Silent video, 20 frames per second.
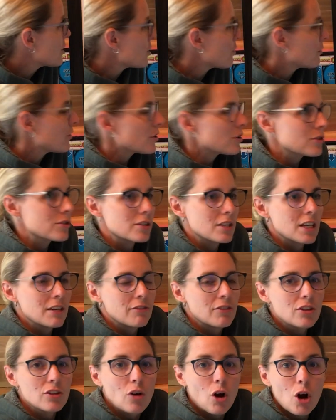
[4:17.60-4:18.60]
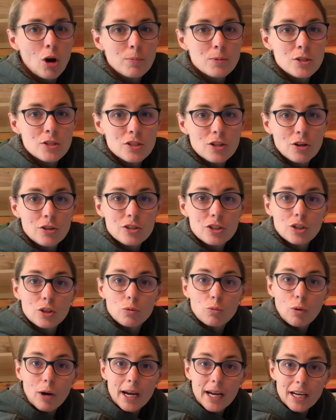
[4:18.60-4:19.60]
so if the options are it's going to
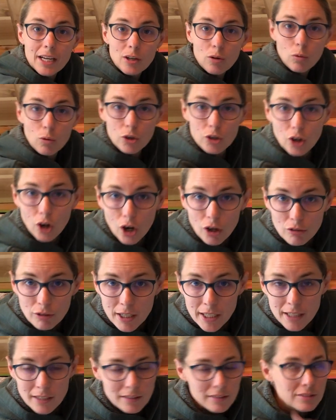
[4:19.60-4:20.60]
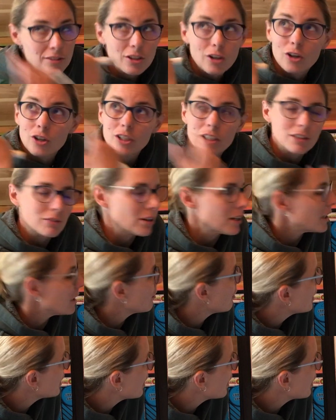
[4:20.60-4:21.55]
rain or not rain, it's currently raining right